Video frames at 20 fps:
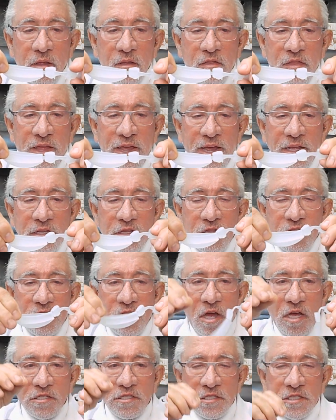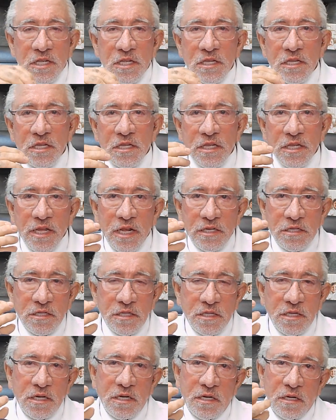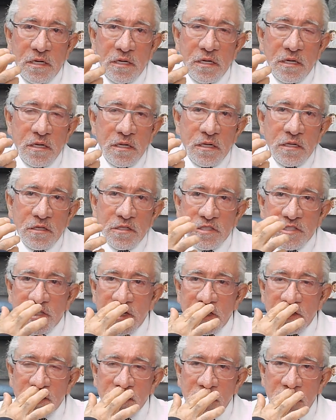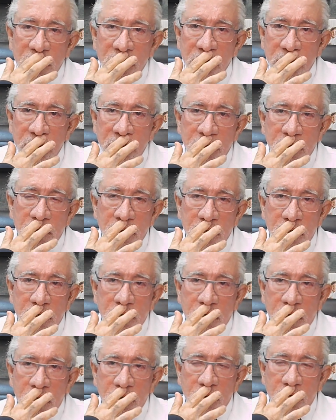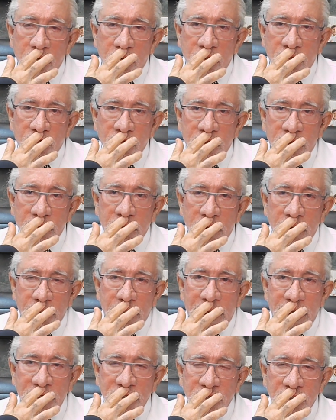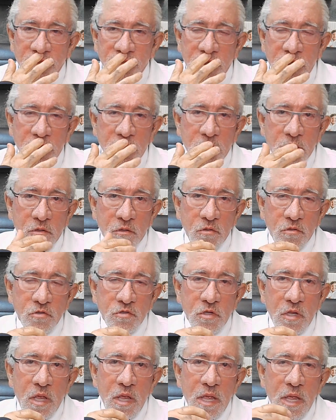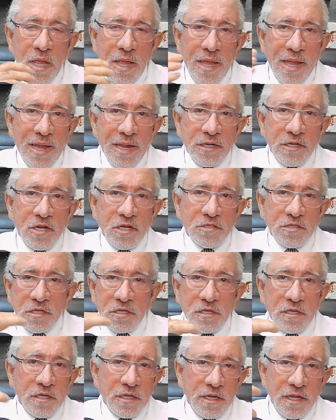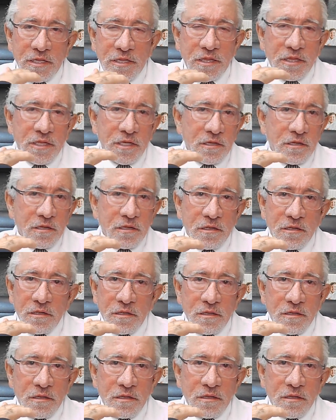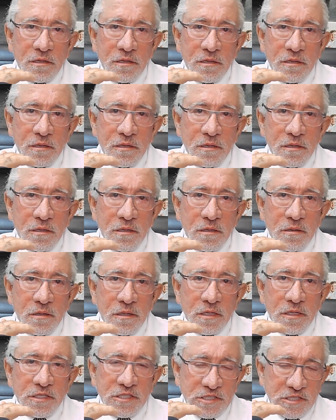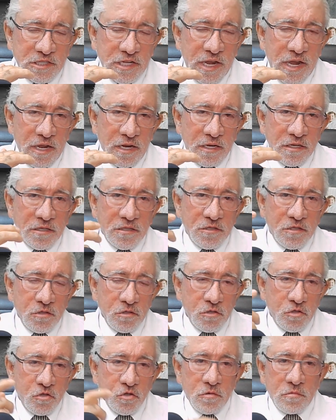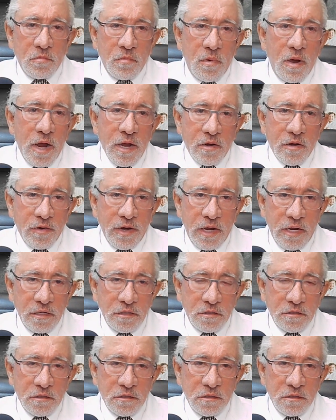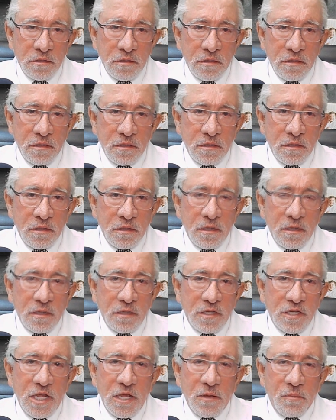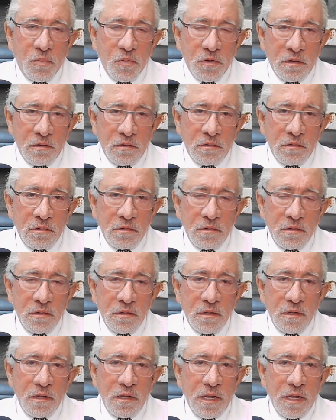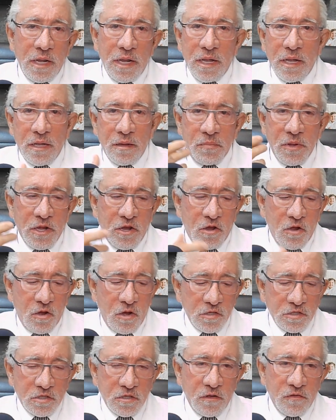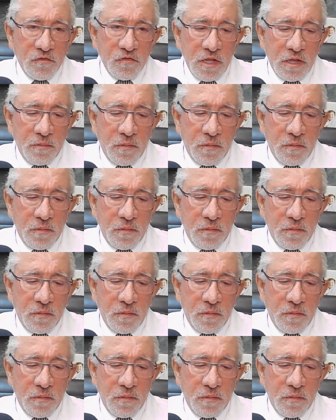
that doesn't let the sits on the right over the base of the nose and doesn't let the stent to migrate deeper. And because of